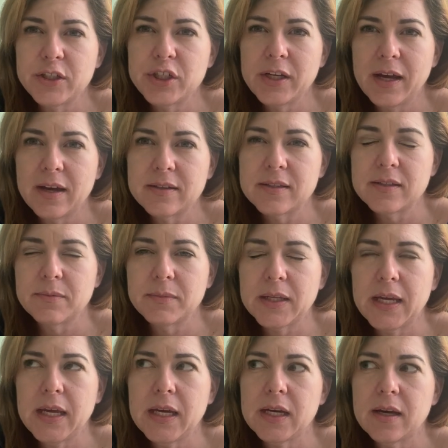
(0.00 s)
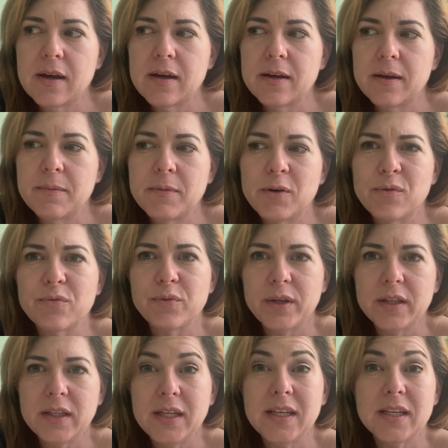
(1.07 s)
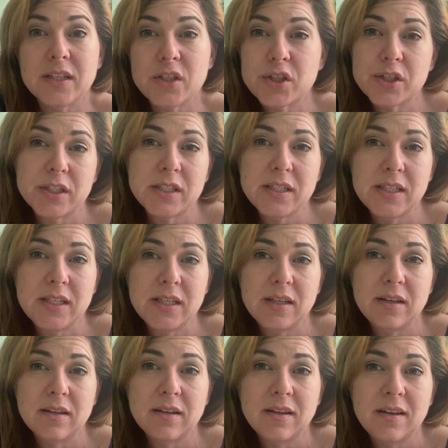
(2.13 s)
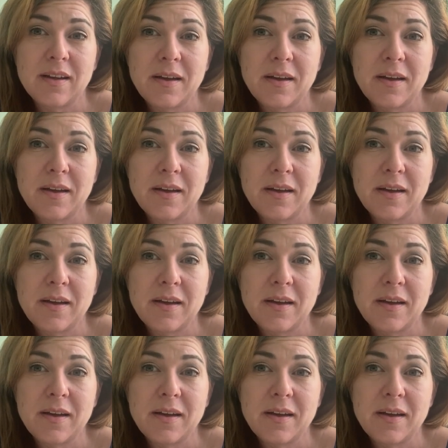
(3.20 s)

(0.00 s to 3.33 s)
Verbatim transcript: she has some like um, really interesting